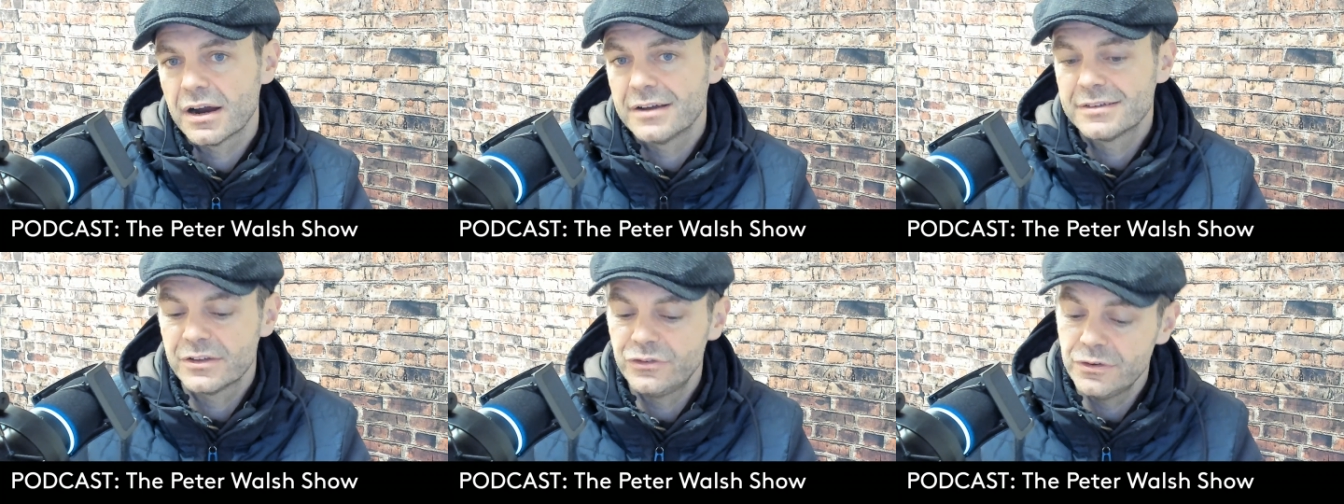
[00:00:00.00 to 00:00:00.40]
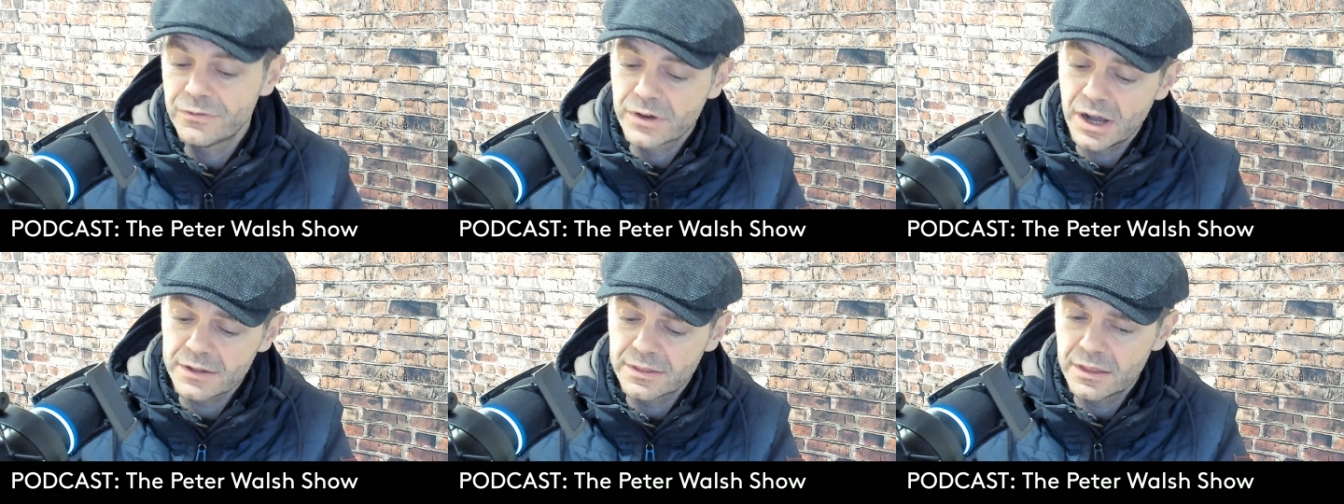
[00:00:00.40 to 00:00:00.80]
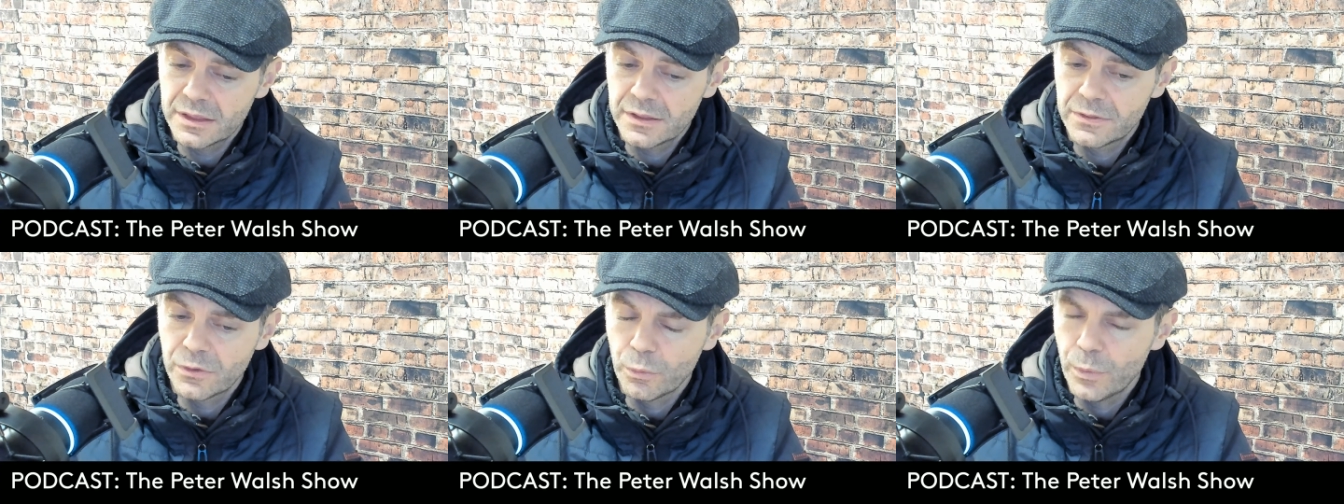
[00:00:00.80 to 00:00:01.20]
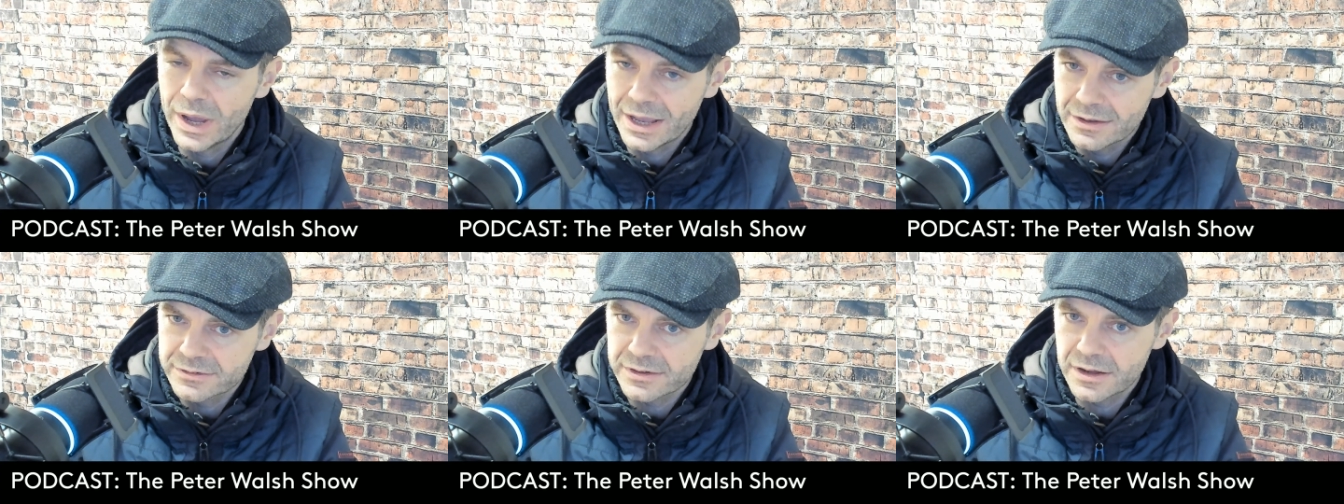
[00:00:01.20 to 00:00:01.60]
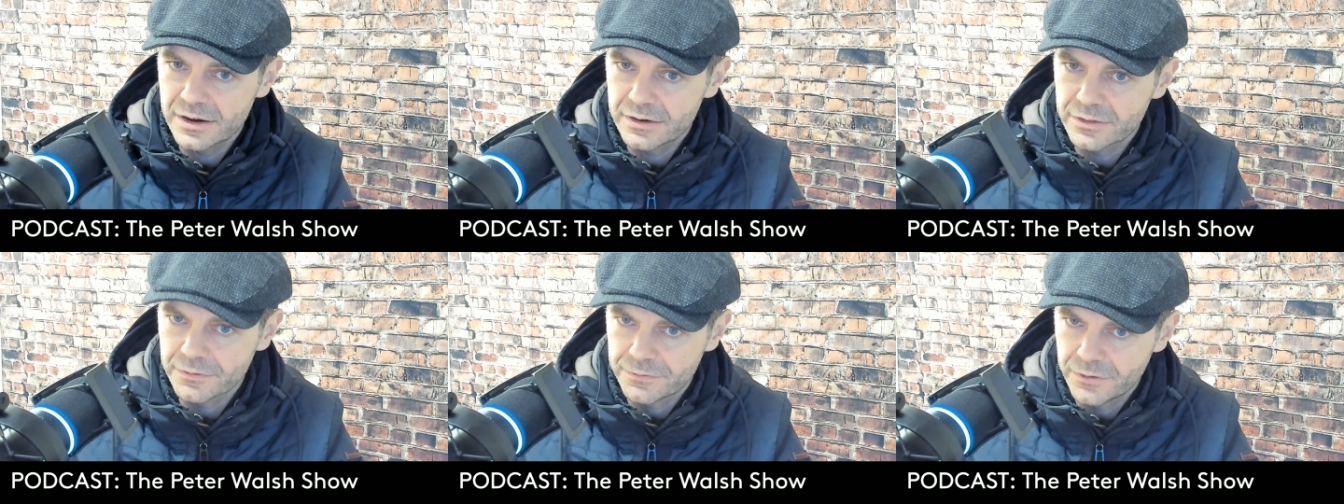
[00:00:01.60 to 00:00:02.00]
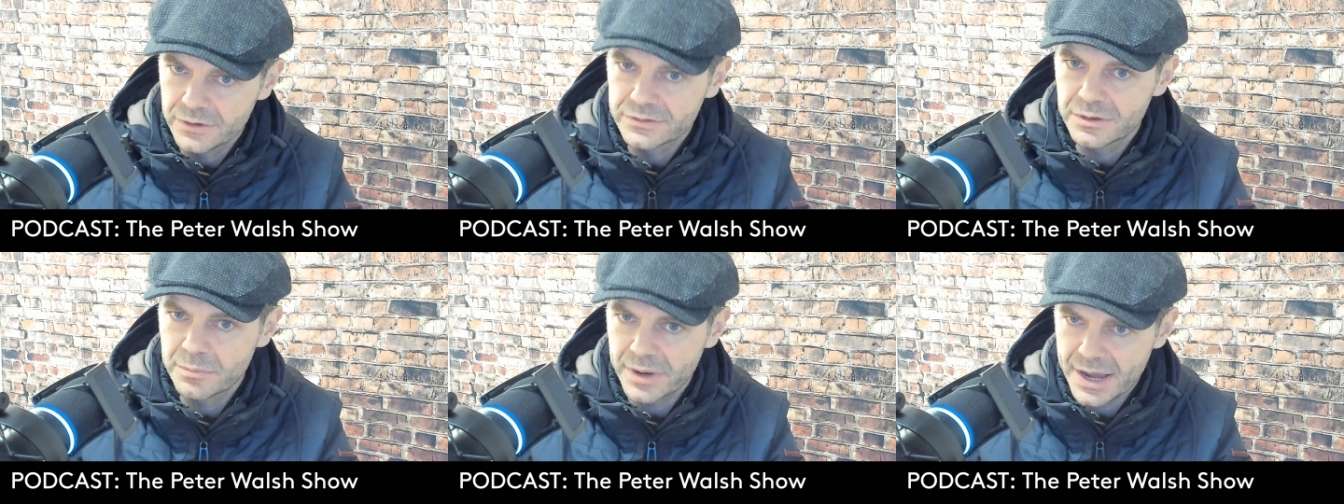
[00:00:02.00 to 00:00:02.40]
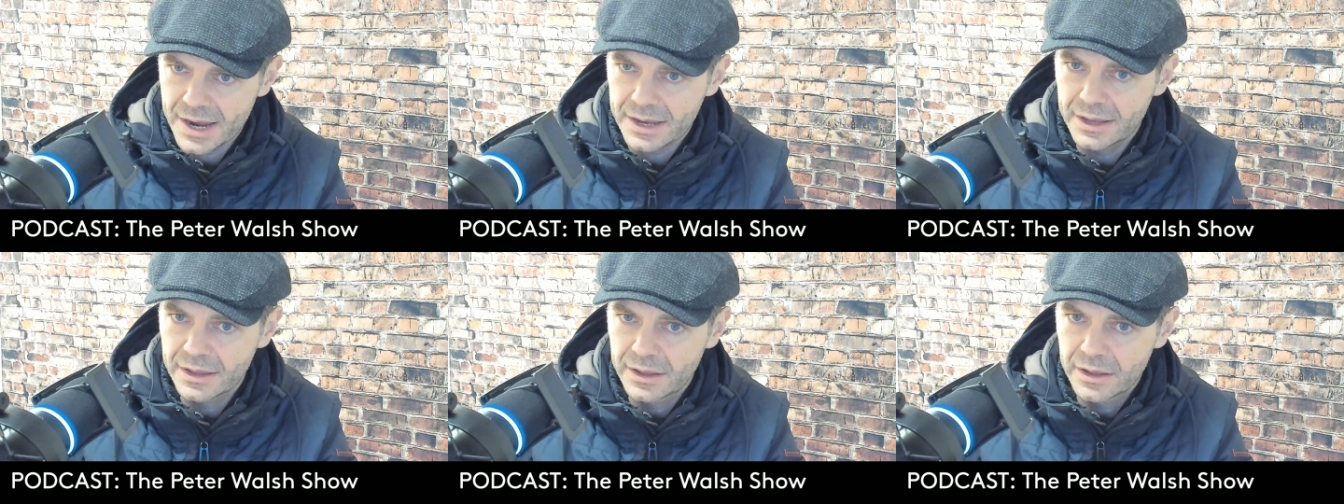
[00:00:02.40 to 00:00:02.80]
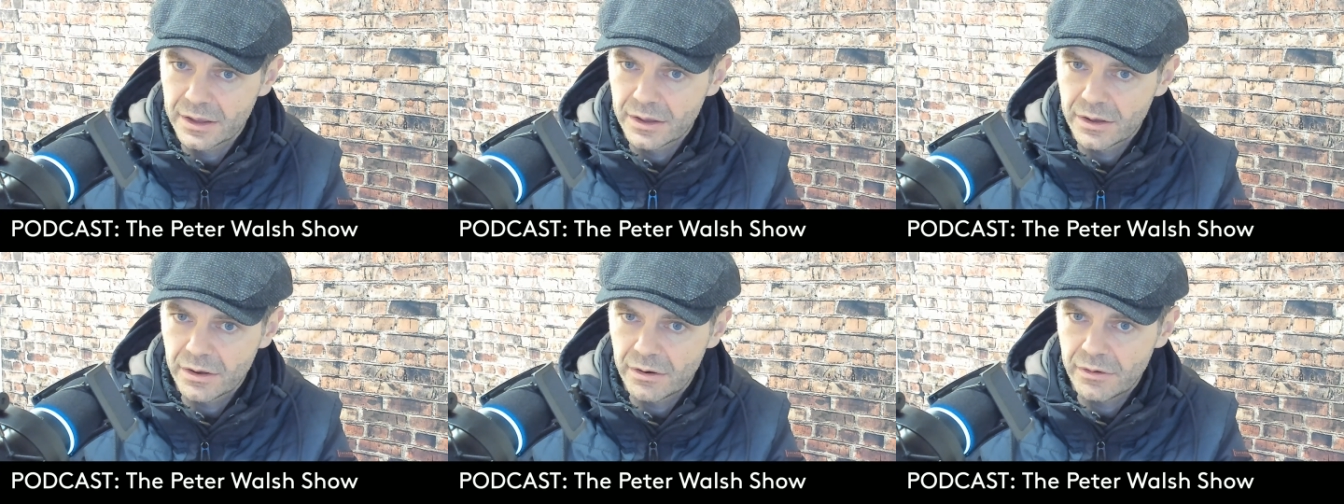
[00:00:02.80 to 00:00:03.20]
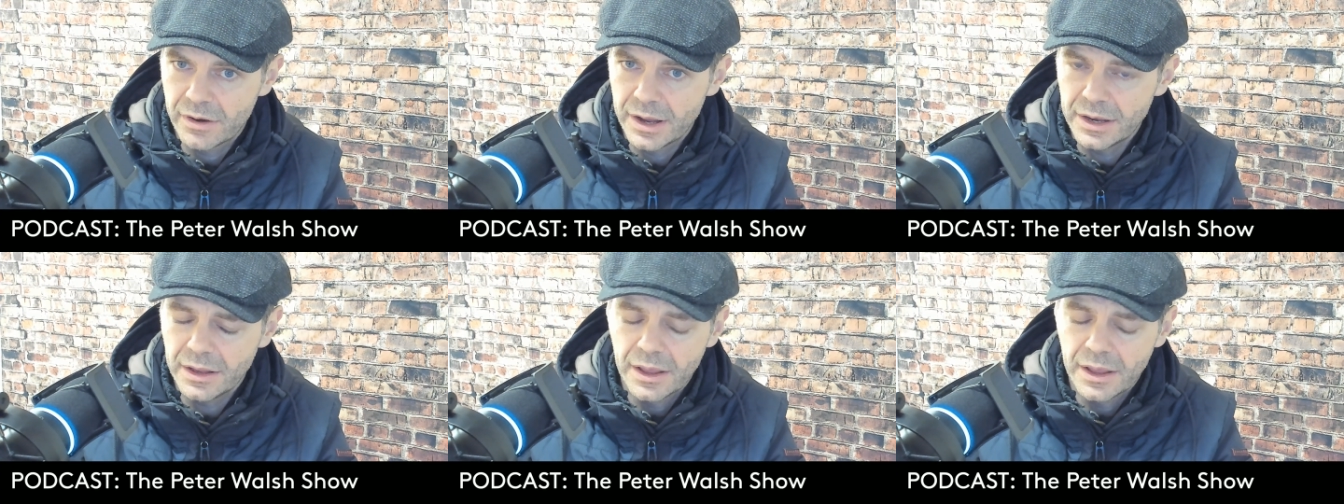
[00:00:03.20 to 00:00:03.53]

that you've got the the wings on it, the front and back all right?